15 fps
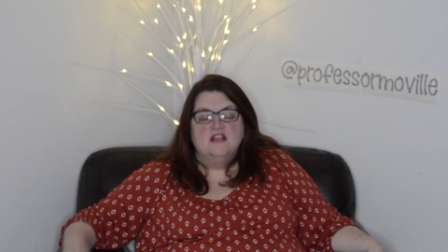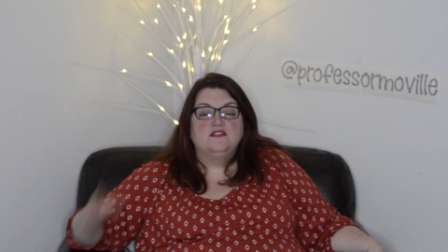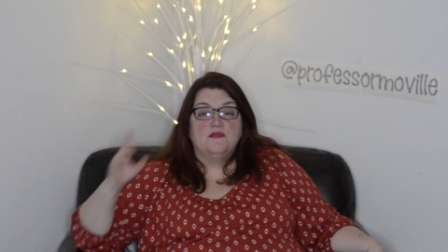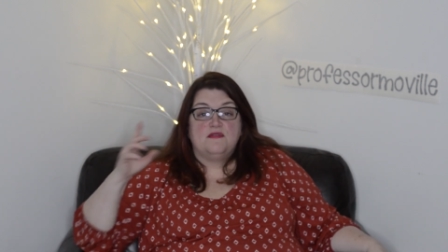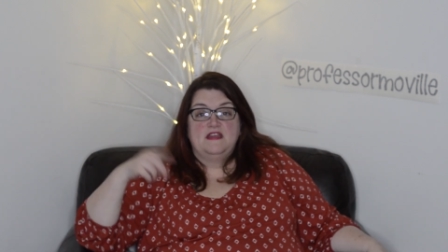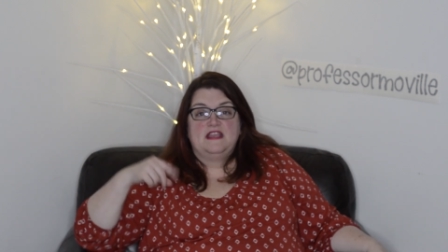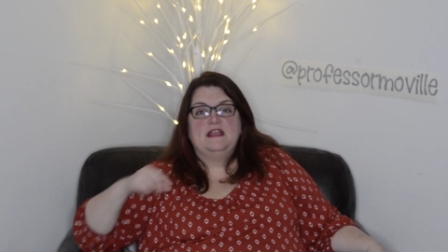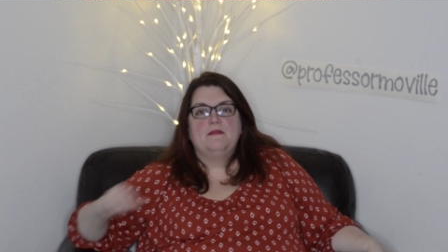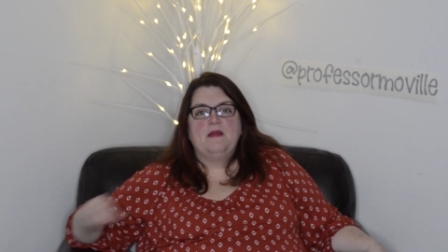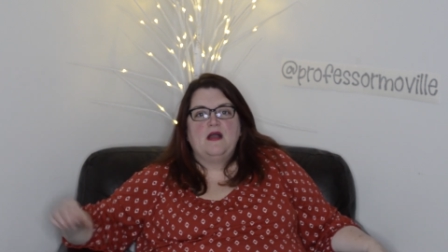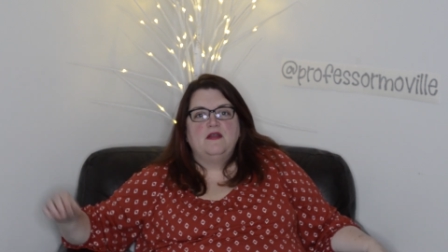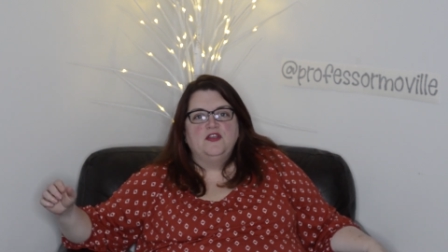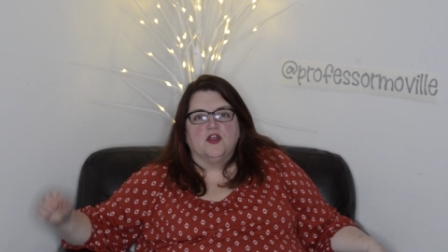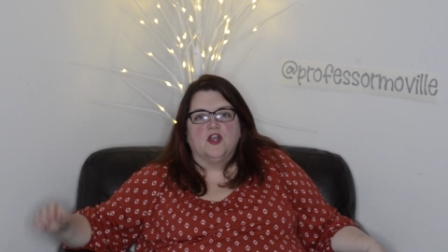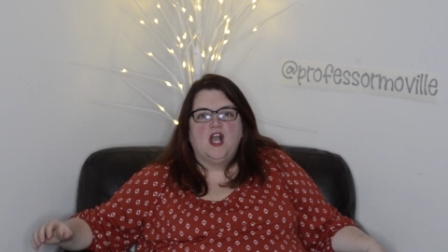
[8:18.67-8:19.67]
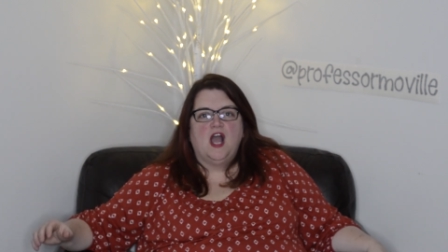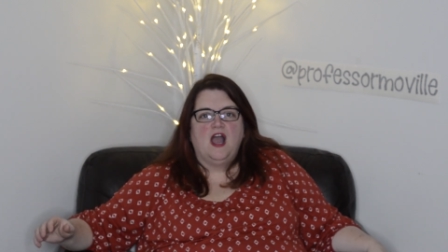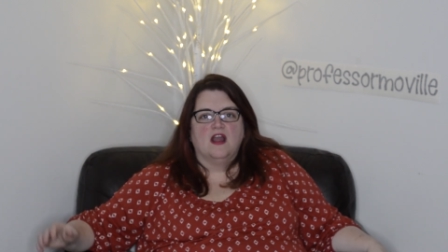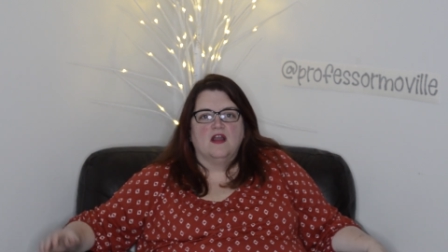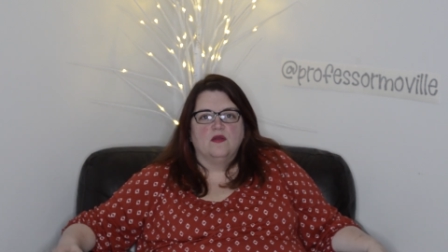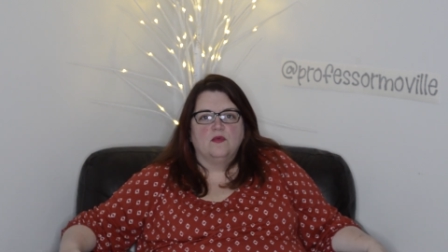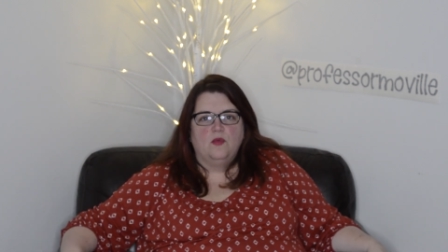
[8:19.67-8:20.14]
So think about your
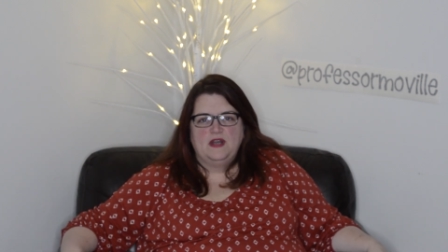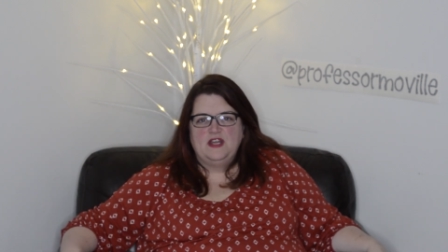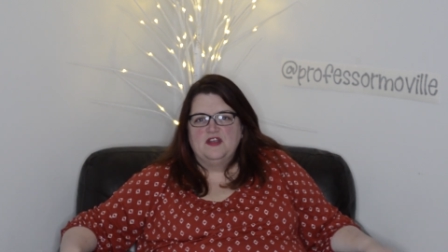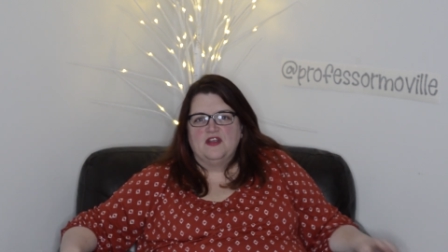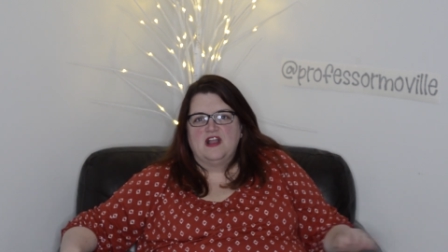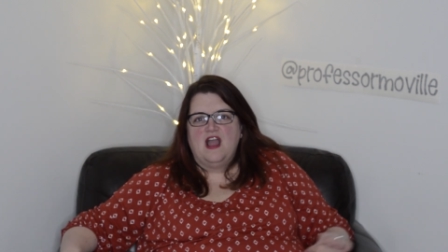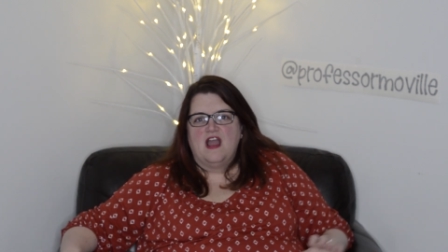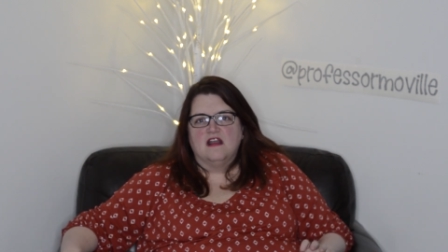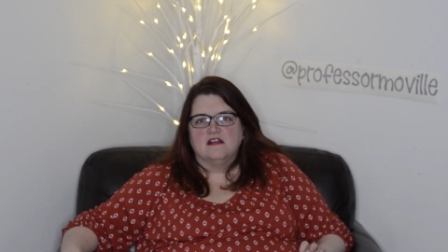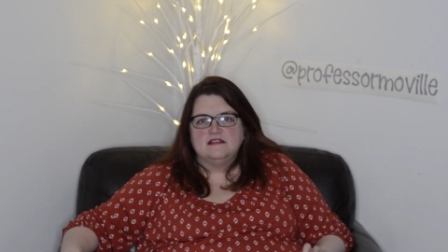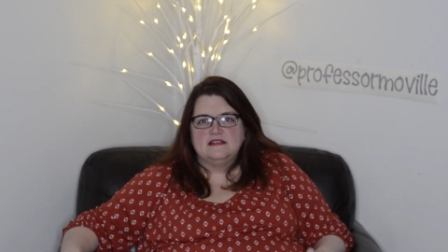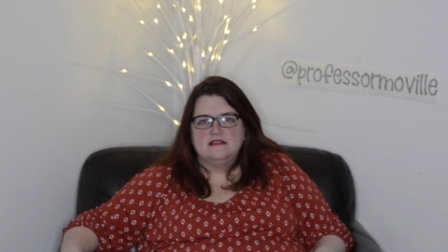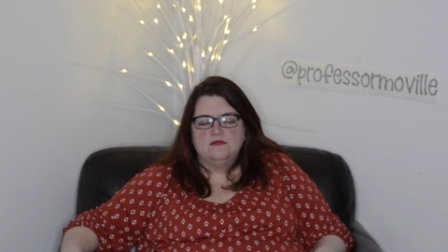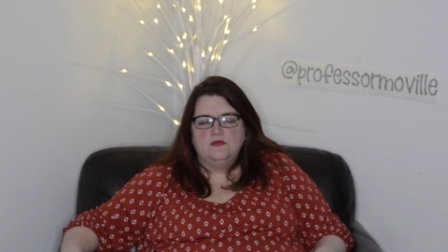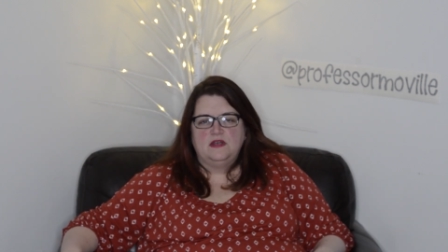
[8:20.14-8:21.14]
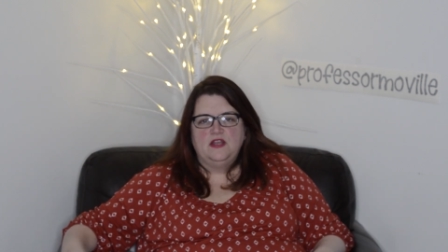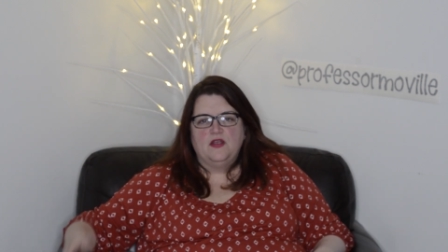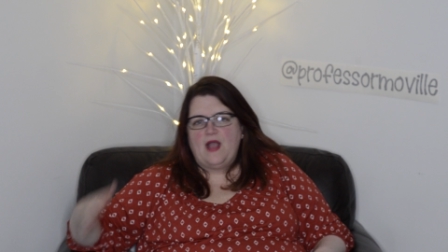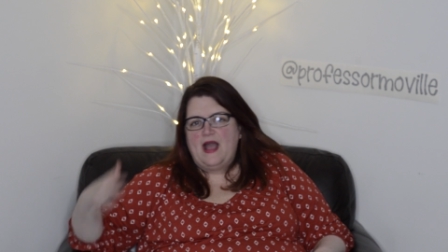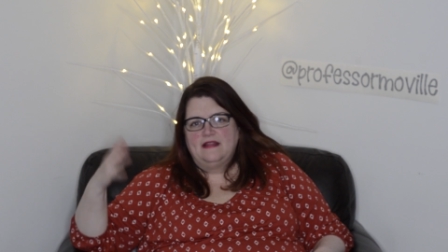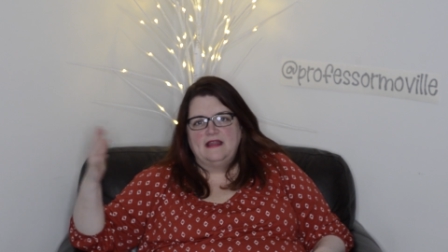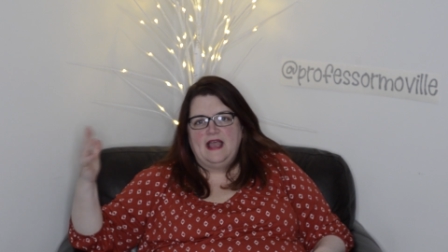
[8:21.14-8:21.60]
cart, one of your
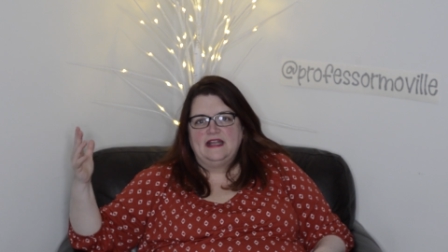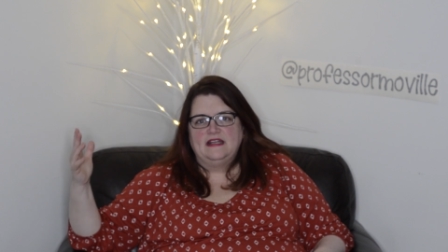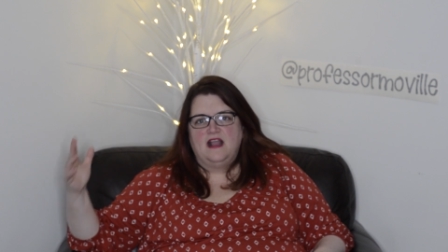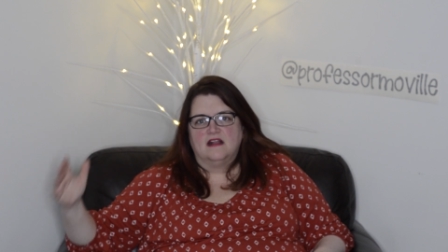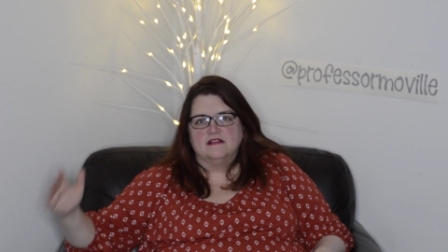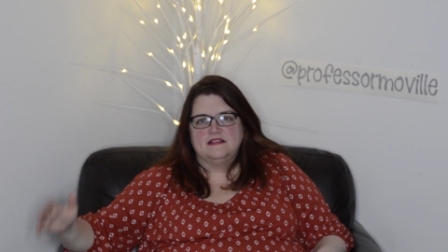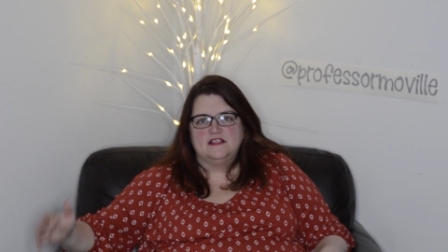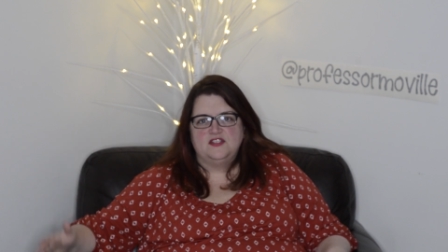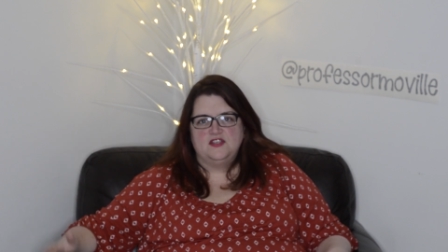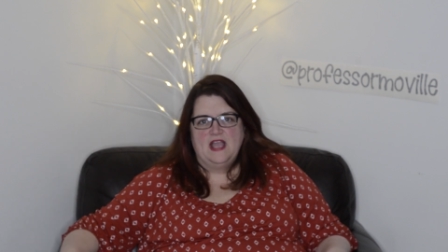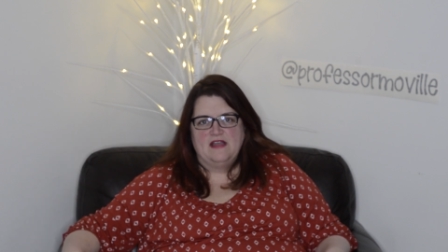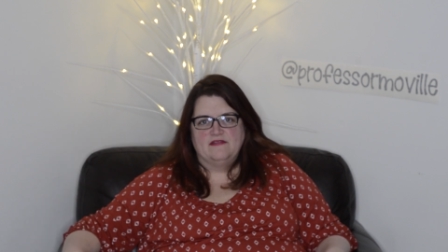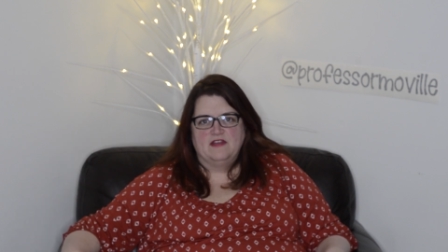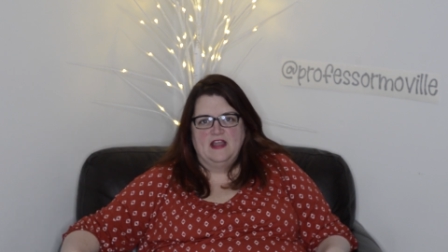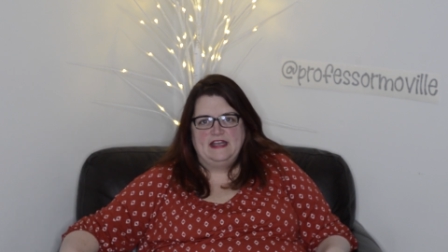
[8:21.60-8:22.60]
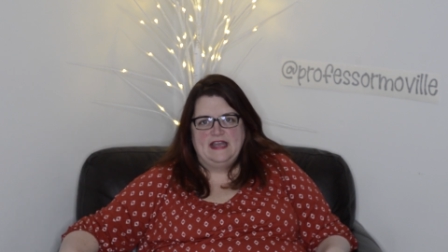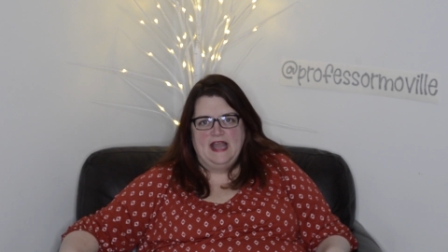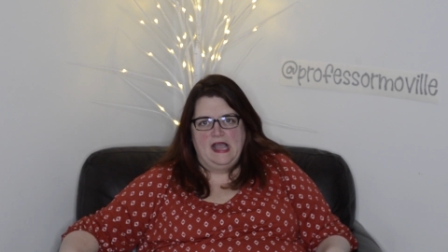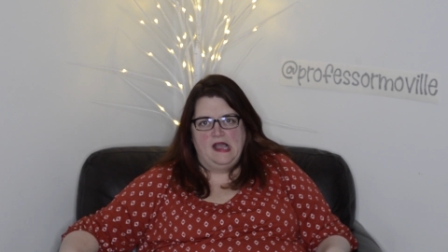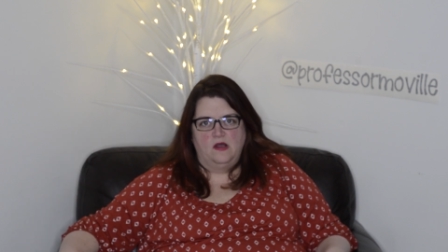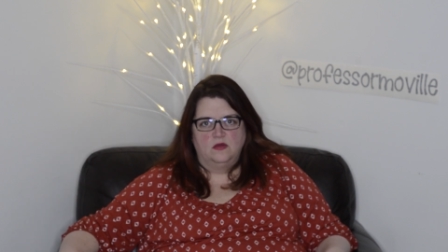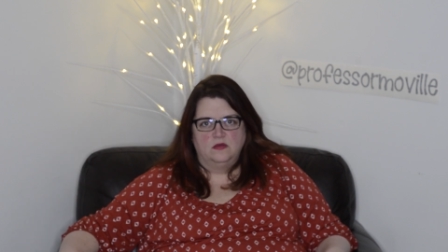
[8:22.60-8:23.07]
online carts that you have right
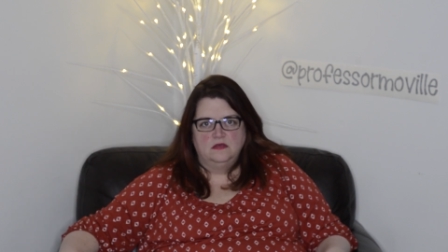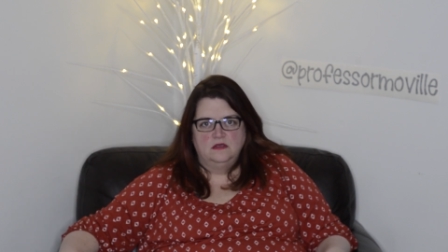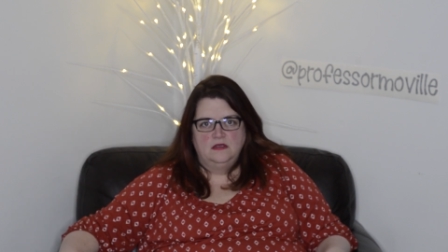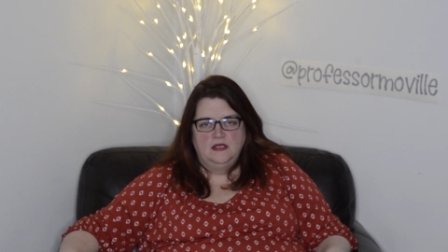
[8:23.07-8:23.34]
now.